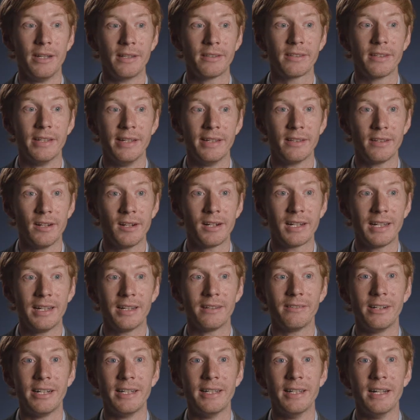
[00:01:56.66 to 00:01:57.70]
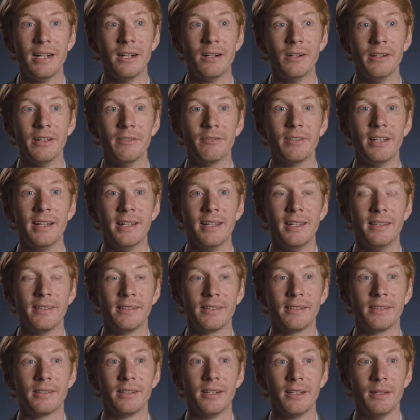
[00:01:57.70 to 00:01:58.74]
it's unclear right now if that
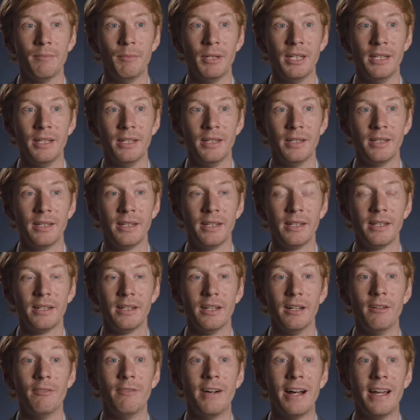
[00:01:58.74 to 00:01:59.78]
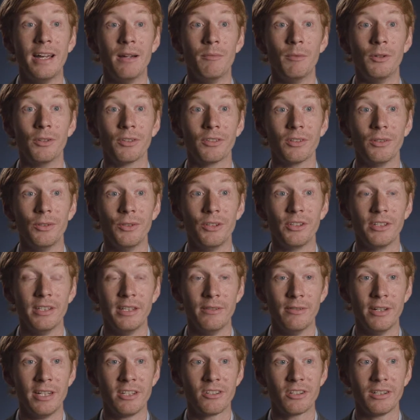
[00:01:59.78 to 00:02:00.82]
is going to be a viable solution
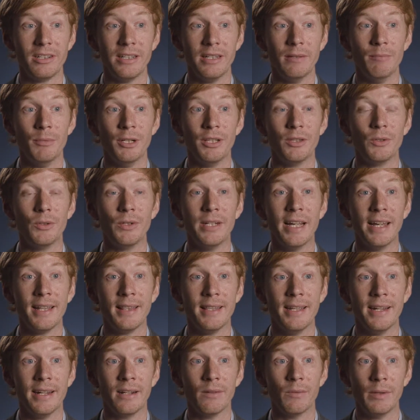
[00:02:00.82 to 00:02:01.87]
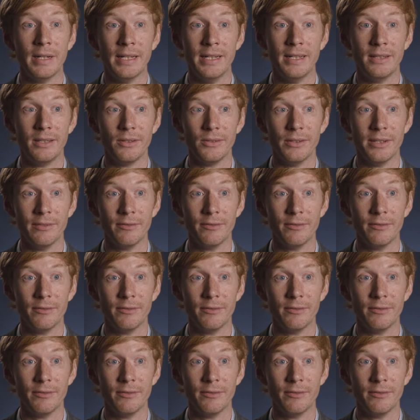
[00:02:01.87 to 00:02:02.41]
eventually, but to get there, we need to